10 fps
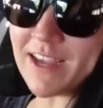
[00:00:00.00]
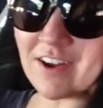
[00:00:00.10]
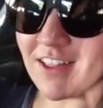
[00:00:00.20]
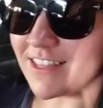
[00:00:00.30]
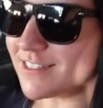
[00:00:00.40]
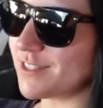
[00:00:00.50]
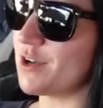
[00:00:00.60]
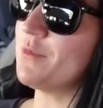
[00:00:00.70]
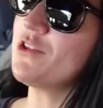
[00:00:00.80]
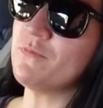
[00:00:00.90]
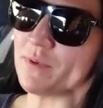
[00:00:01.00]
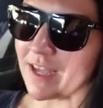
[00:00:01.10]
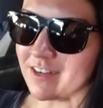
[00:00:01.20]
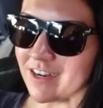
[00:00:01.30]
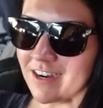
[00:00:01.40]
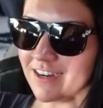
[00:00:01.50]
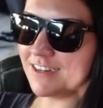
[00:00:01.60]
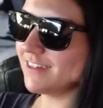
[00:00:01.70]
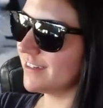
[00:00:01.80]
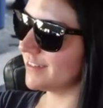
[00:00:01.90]
my god, that's so much better.
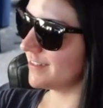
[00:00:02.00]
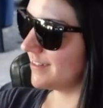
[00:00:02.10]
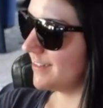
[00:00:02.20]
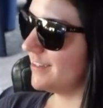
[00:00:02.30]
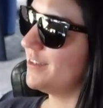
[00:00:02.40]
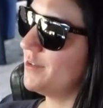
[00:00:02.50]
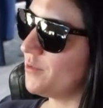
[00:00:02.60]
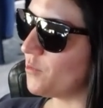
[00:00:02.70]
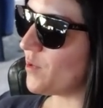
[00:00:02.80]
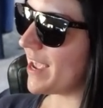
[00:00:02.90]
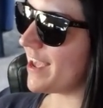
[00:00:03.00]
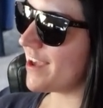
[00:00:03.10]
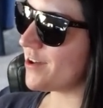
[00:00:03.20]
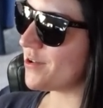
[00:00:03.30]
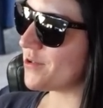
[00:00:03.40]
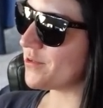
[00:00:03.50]
Mm -hmm. Wow.